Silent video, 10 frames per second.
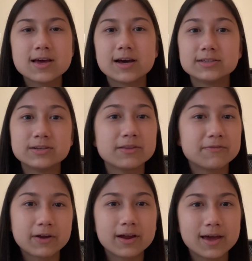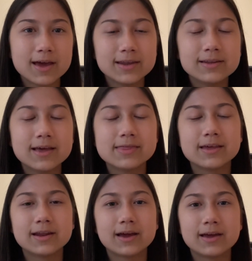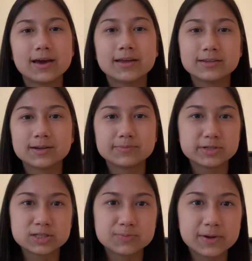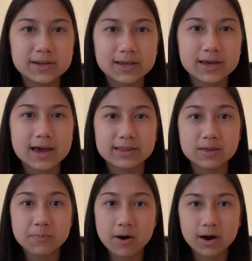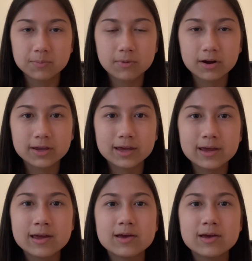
until the very end, and then I ended up just spending it at the Pod Market,